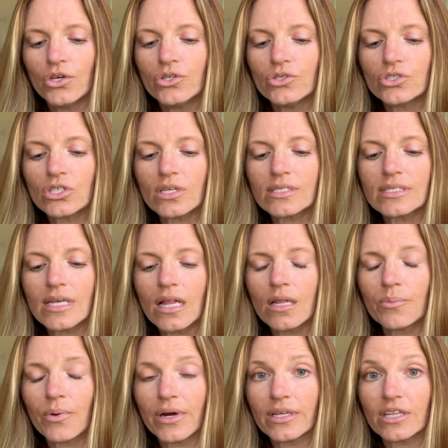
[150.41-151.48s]
You shall
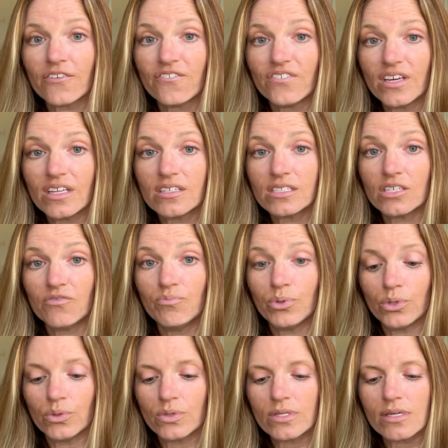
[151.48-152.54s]
celebrate the Feast of
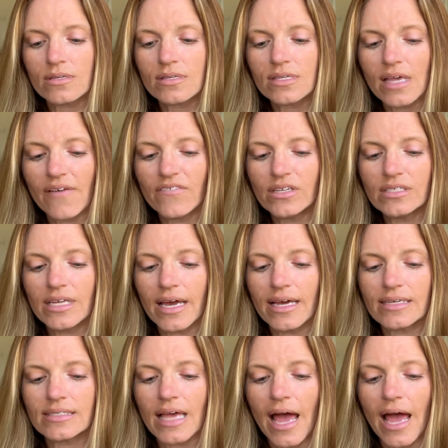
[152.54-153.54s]
Booths seven days